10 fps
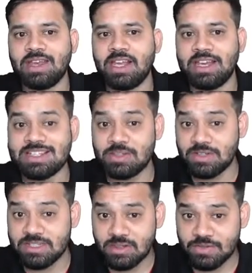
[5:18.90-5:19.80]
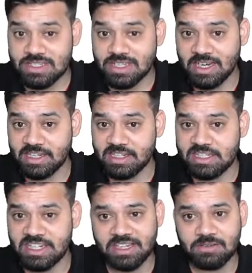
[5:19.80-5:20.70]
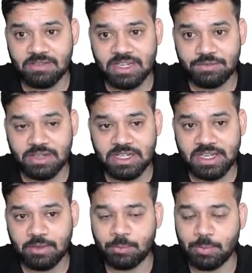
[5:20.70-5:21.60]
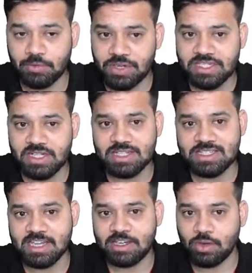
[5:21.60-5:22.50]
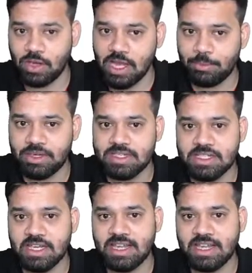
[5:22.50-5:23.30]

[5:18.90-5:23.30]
It is the first of its kind initiative wherein FinTech professionals can collaborate,